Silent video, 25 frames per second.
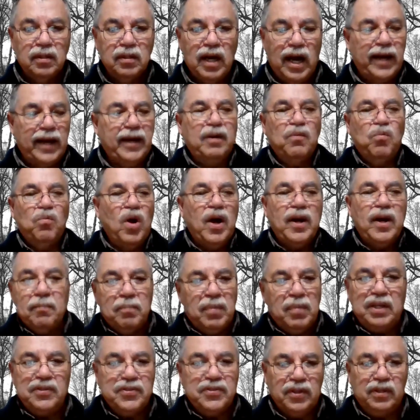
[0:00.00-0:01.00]
I didn't want a
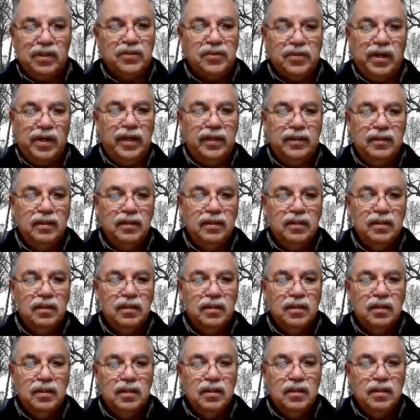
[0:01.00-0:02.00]
basic trade.
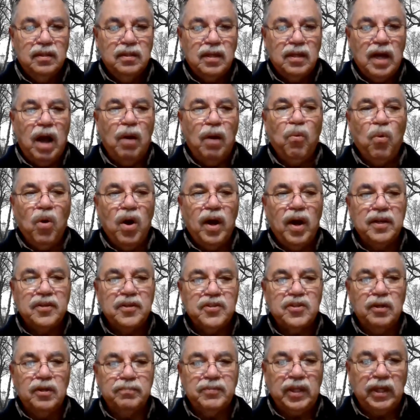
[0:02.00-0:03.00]
I wanted
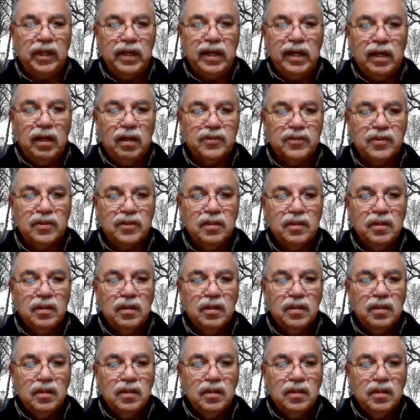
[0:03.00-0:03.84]
something else.